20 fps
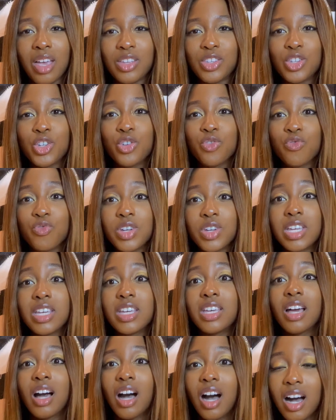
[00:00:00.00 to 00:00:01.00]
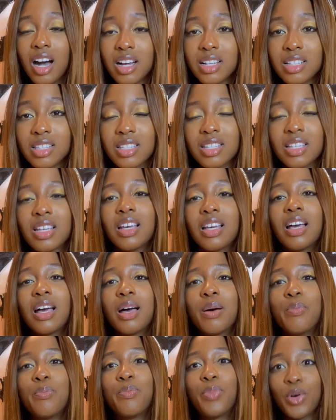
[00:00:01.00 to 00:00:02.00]
tree hut
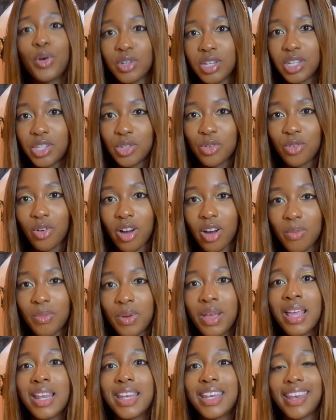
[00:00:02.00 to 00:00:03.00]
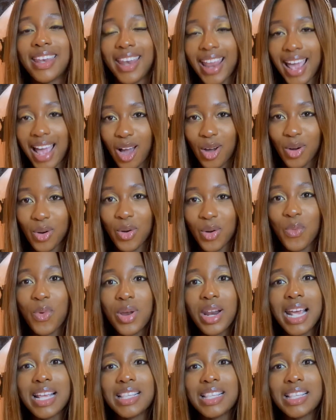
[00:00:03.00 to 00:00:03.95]
body scrub. Now when I